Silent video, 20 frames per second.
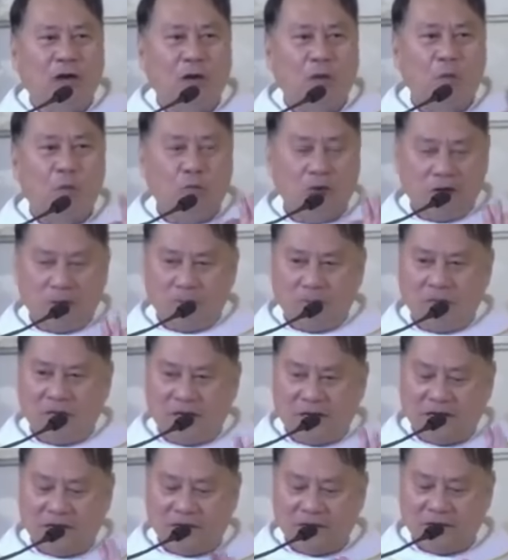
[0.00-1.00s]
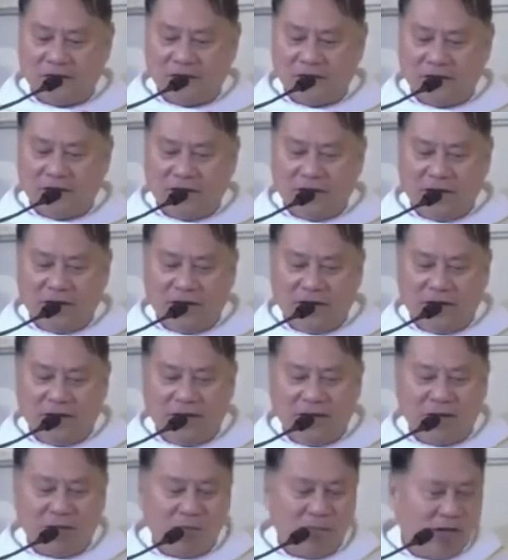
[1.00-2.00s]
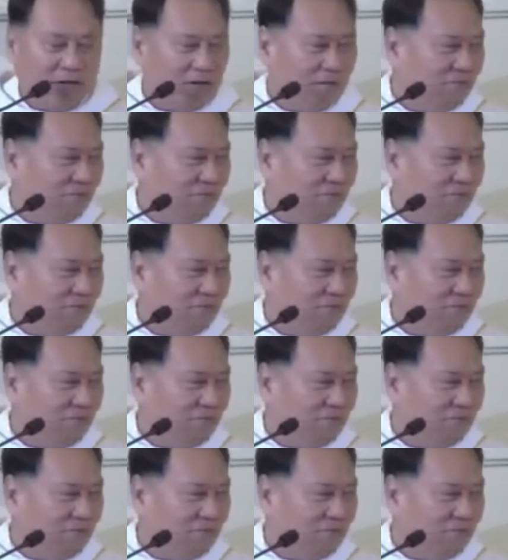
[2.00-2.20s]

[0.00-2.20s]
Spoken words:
we meet. Amen.